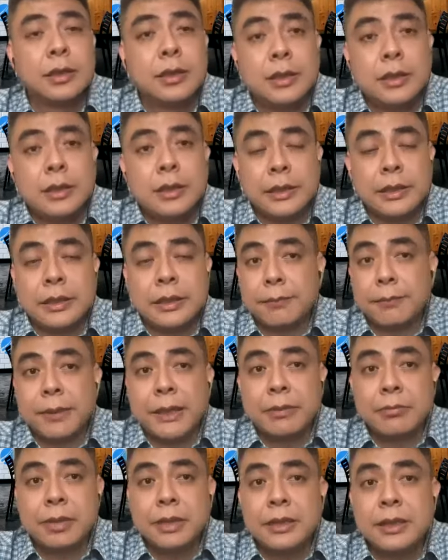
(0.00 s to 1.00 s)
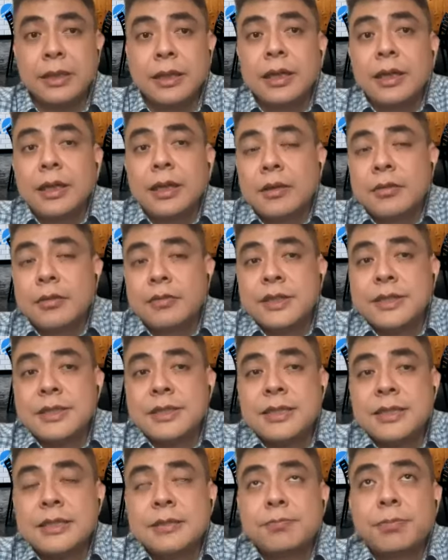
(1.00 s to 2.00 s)
in their pipeline
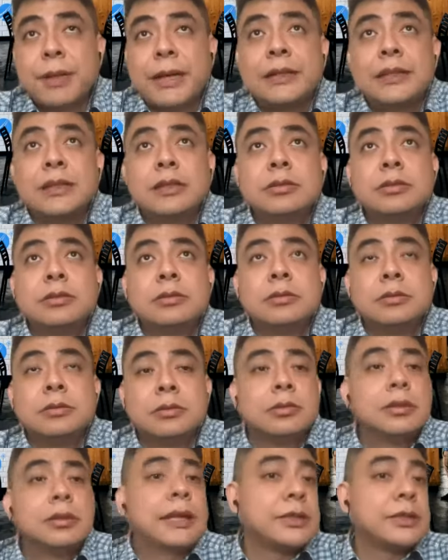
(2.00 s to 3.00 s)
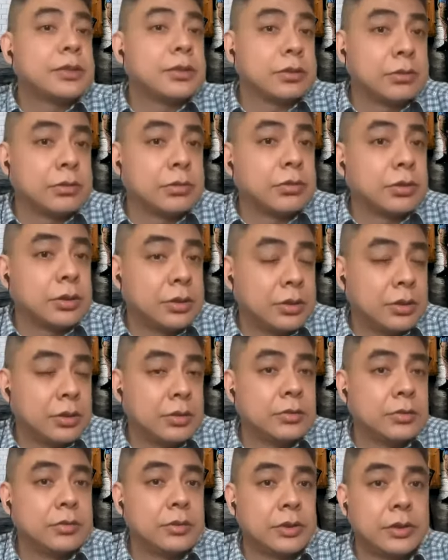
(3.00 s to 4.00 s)
versus partner who likes to
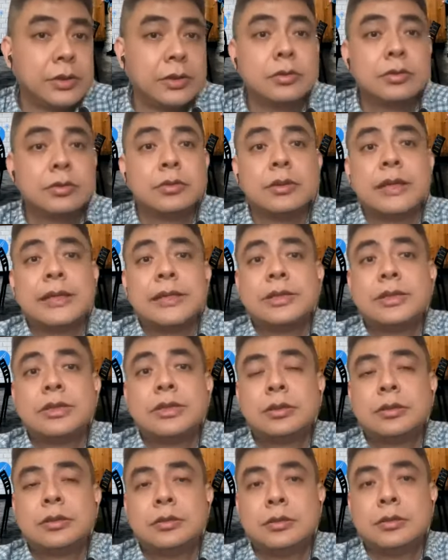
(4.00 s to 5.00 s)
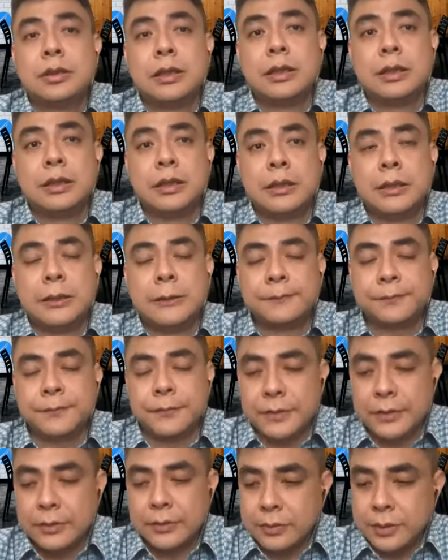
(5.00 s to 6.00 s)
grow, you know, who likes
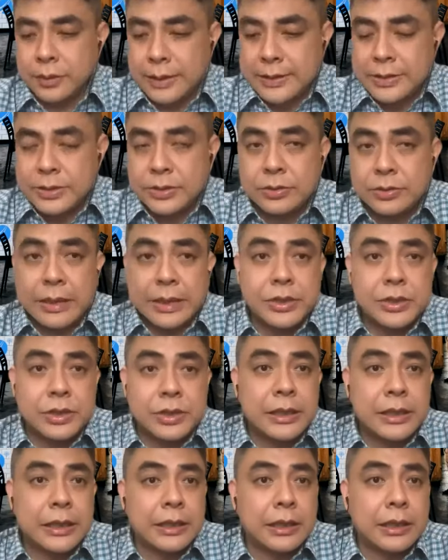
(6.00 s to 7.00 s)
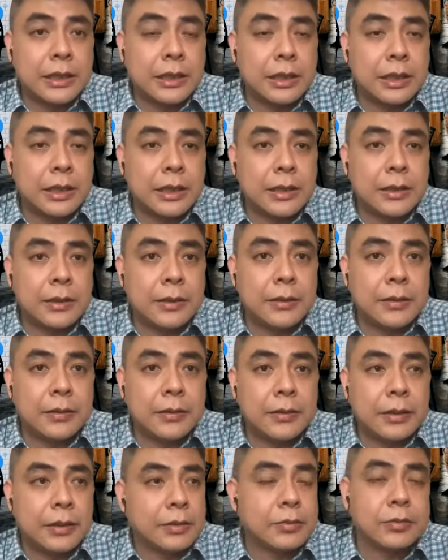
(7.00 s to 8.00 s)
to actually
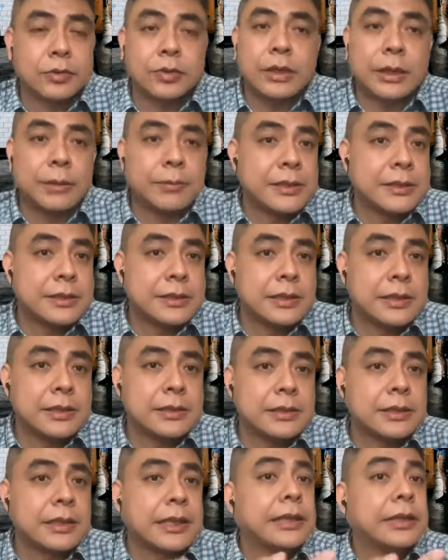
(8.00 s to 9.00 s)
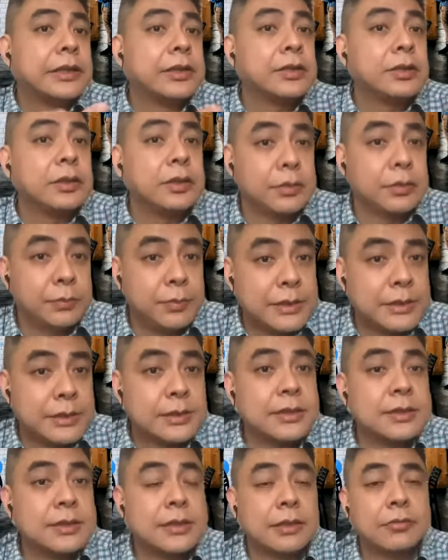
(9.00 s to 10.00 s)
grow their business, get into new
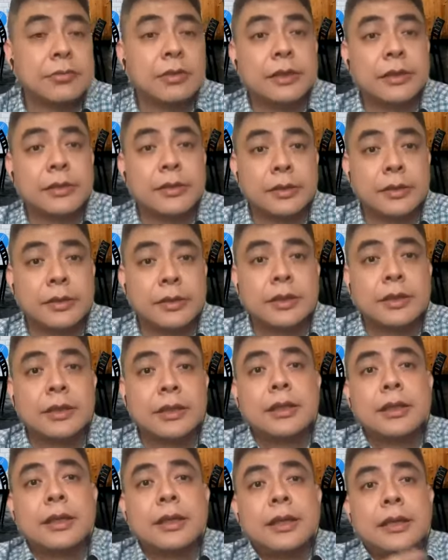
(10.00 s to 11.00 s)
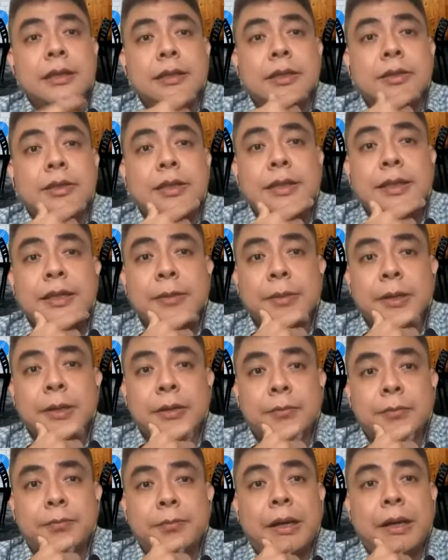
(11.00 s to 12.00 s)
business and whatnot. Mm-hmm. Now, the thing
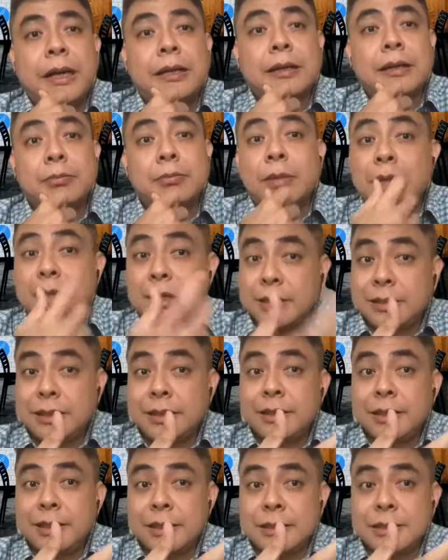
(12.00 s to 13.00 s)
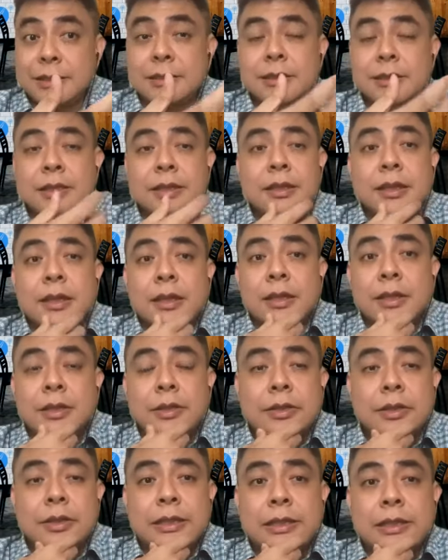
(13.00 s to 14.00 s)
about marketing is, you
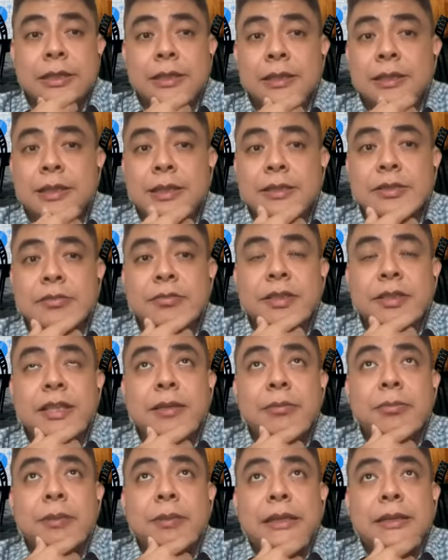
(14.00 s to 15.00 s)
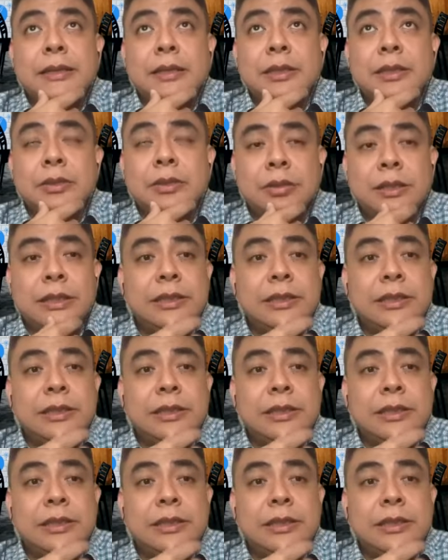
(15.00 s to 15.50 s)
know, it doesn't really matter you lean